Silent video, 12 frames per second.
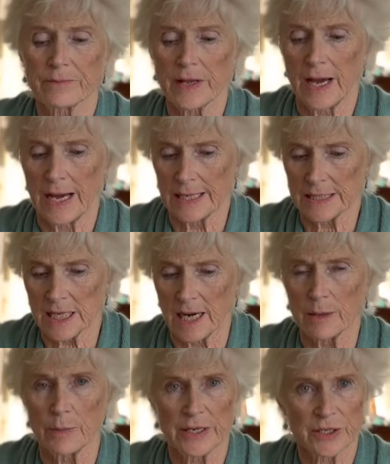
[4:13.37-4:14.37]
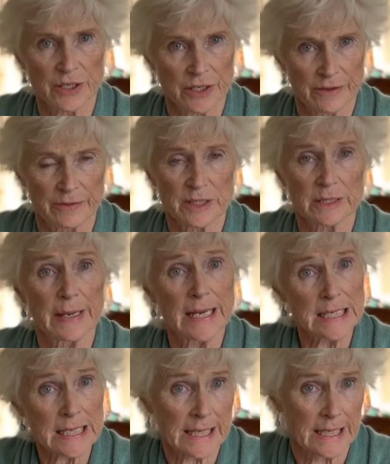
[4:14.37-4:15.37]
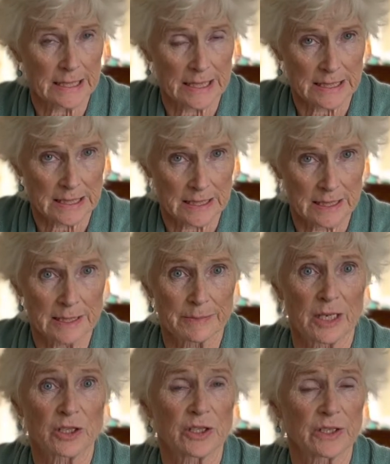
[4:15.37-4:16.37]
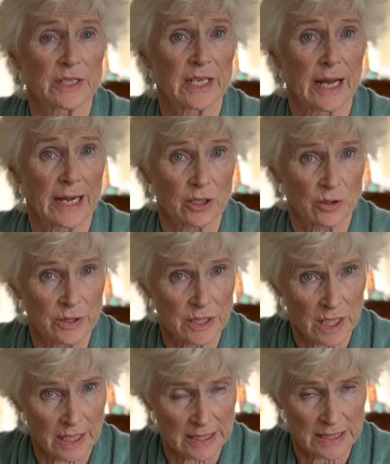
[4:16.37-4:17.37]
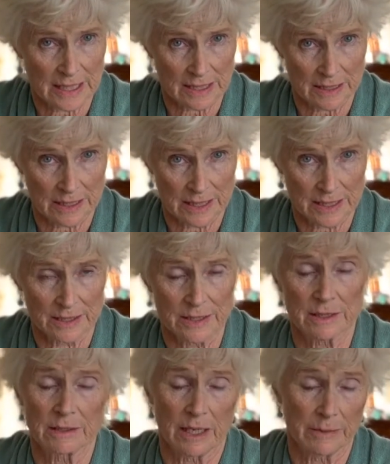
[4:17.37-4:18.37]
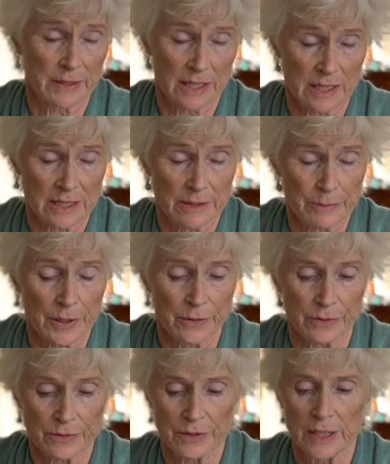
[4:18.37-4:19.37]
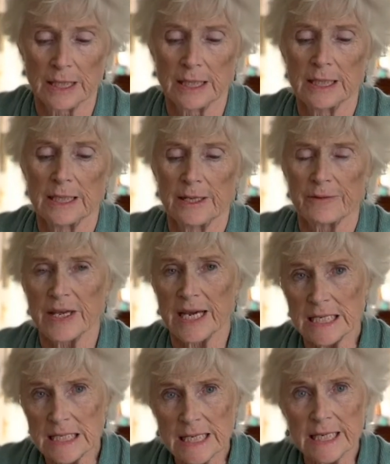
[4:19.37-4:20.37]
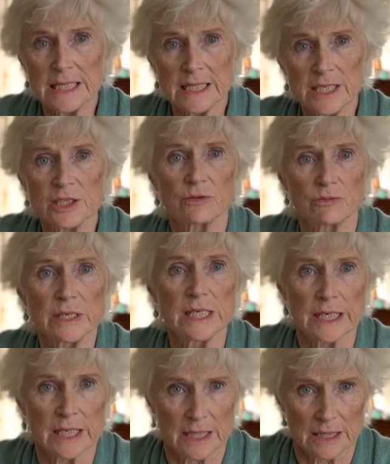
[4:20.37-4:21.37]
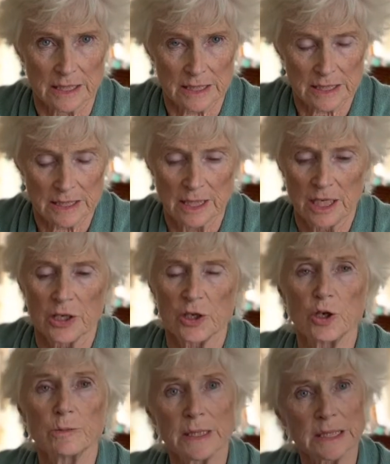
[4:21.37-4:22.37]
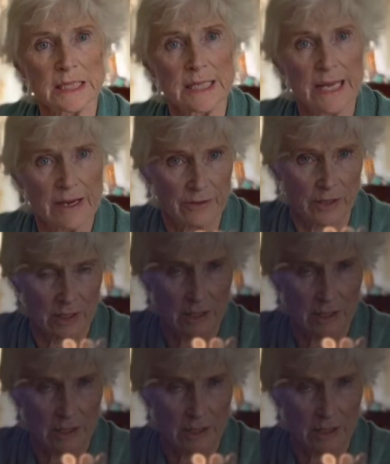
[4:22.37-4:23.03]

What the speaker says: and I went to her for some etiquette lessons as much as the actual side saddle lessons. I mean, I did both. The etiquette is ridiculous. You must never